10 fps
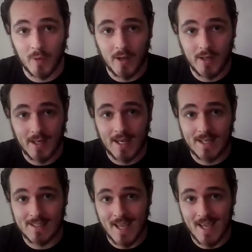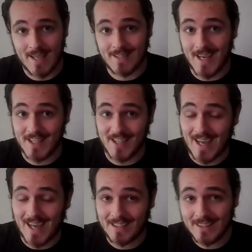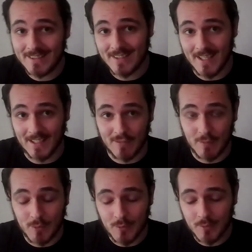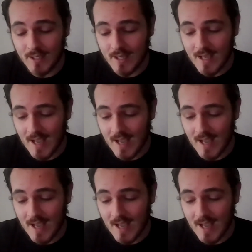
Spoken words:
work as a data analyst in Liverpool.